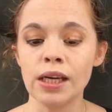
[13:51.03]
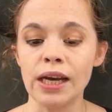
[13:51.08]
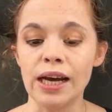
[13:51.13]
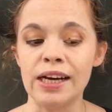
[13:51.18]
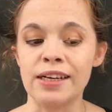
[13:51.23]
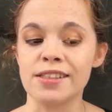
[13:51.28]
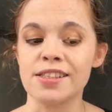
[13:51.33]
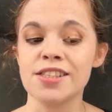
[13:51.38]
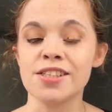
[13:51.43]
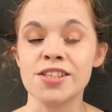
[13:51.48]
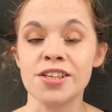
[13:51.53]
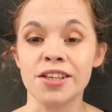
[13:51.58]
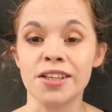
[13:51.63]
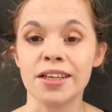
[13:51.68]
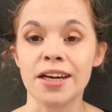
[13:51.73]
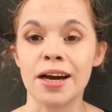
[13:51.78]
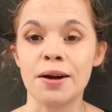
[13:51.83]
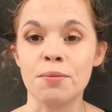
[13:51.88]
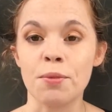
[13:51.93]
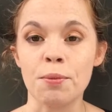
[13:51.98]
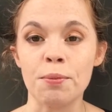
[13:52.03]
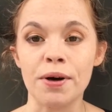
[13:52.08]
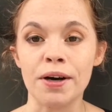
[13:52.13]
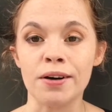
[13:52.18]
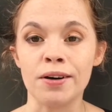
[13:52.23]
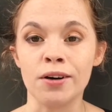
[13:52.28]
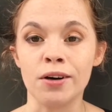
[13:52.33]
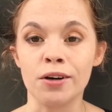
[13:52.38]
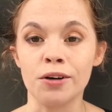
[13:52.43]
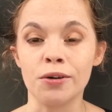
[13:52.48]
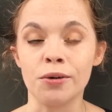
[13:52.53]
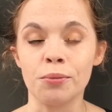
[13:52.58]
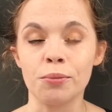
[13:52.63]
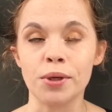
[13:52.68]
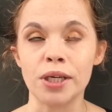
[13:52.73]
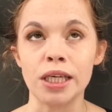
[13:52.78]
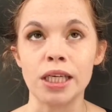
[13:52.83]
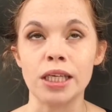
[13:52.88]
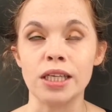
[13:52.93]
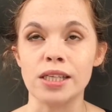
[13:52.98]
I had to turn the camera back on
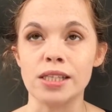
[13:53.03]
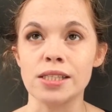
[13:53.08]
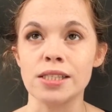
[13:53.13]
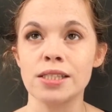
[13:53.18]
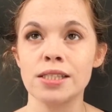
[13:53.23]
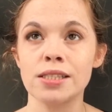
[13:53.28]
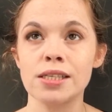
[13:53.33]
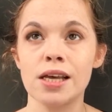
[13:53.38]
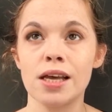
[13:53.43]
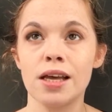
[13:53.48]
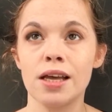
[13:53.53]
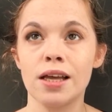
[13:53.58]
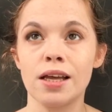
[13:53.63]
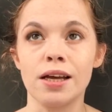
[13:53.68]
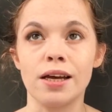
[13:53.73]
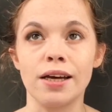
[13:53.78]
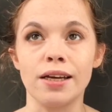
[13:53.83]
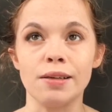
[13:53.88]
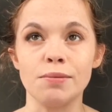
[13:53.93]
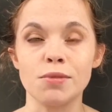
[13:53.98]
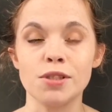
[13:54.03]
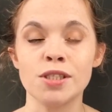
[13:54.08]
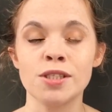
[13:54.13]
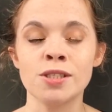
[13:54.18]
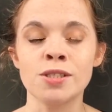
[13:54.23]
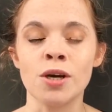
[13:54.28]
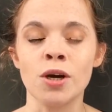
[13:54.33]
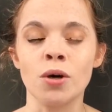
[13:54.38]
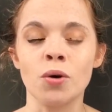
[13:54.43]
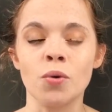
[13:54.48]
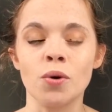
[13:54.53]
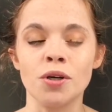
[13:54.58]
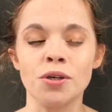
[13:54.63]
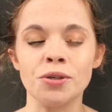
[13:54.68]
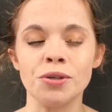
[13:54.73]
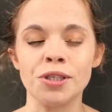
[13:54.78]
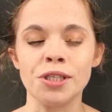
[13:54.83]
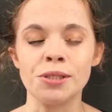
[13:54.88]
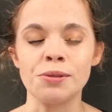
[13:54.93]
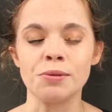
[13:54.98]
because I am so
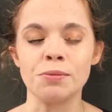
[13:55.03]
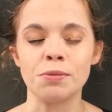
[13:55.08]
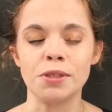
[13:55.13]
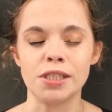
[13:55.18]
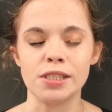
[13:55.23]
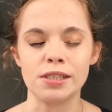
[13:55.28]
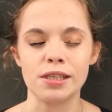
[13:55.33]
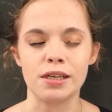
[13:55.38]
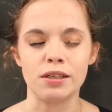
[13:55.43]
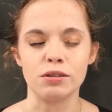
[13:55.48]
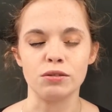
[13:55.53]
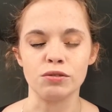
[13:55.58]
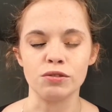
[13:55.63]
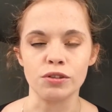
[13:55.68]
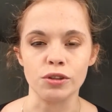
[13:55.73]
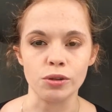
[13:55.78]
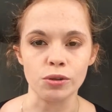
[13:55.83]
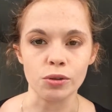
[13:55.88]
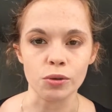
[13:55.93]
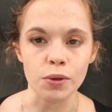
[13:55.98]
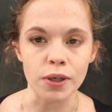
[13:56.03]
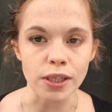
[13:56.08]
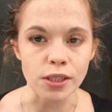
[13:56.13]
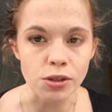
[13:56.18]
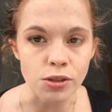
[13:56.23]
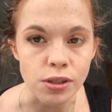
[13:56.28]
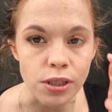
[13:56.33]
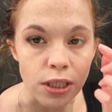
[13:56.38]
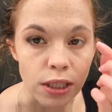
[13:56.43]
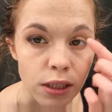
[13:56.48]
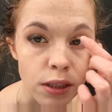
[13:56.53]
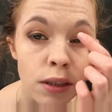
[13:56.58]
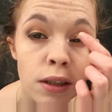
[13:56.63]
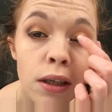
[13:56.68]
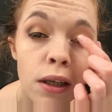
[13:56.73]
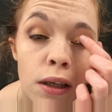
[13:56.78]
annoyed with myself. Look what I just did.